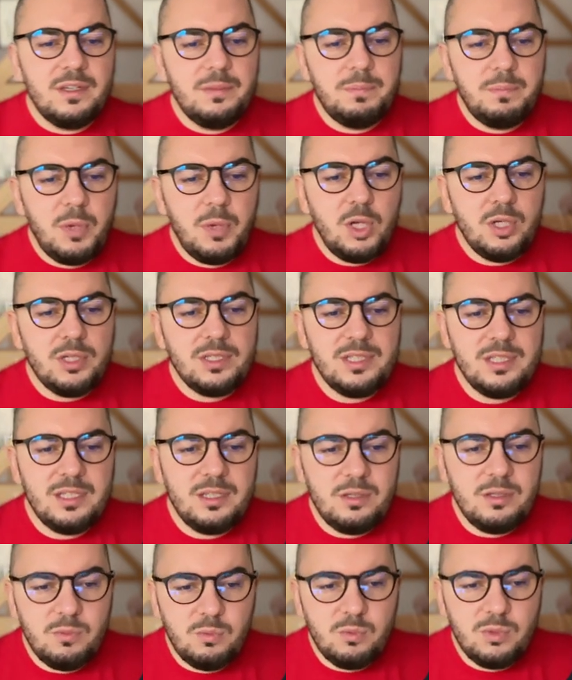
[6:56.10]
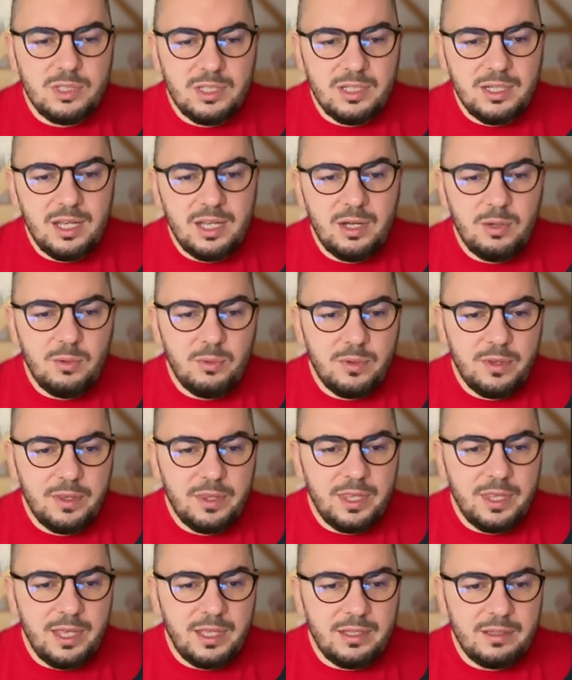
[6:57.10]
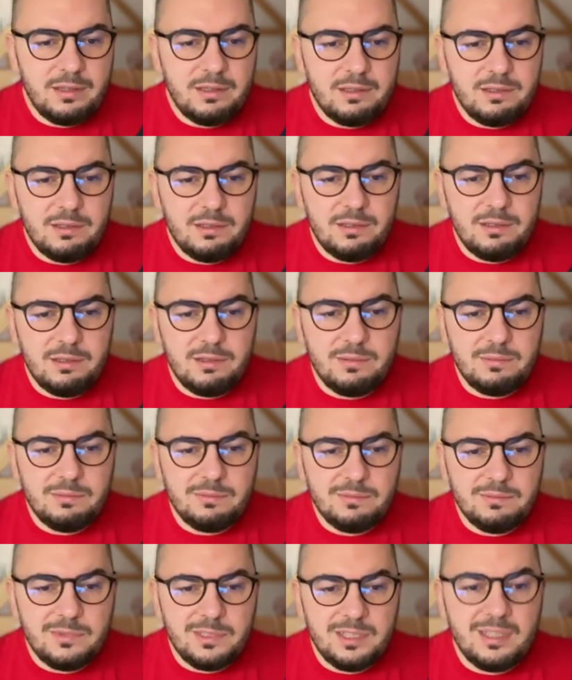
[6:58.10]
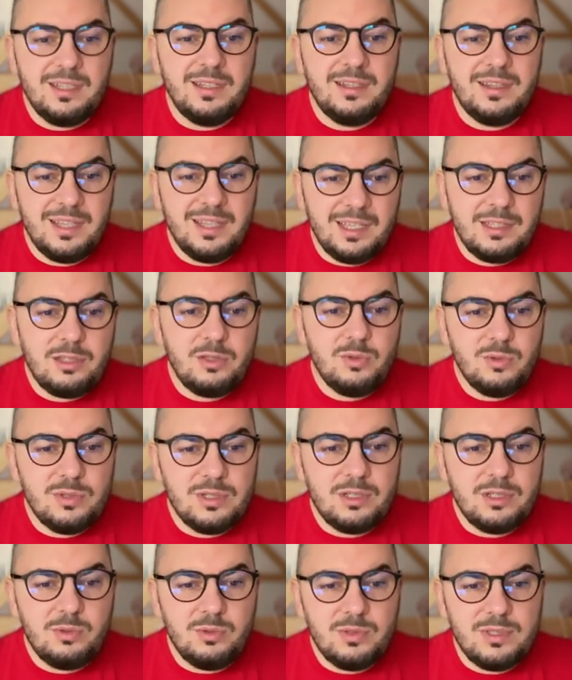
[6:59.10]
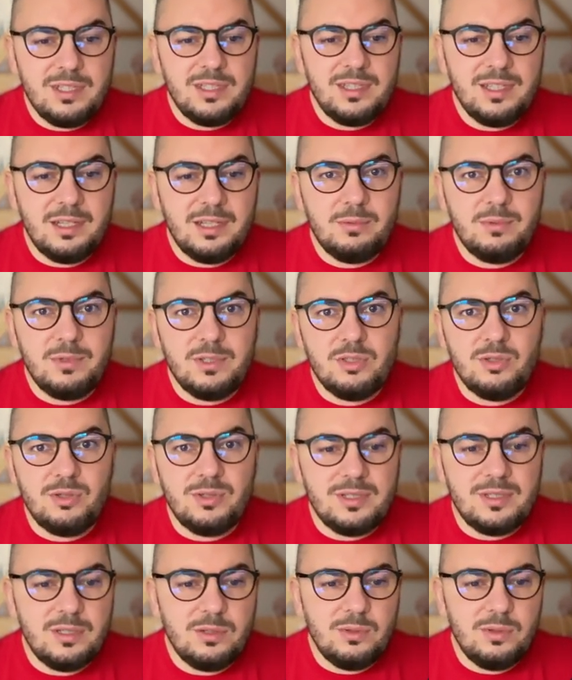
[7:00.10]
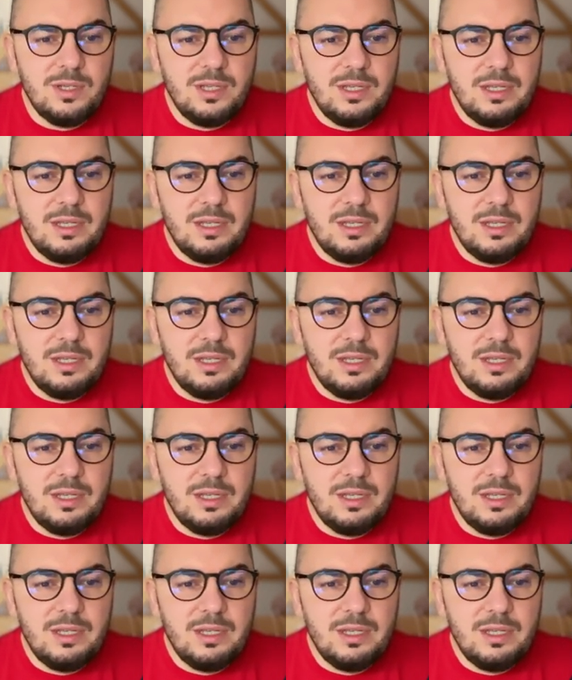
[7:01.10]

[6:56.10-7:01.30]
policy would allow that that user to see that resource. So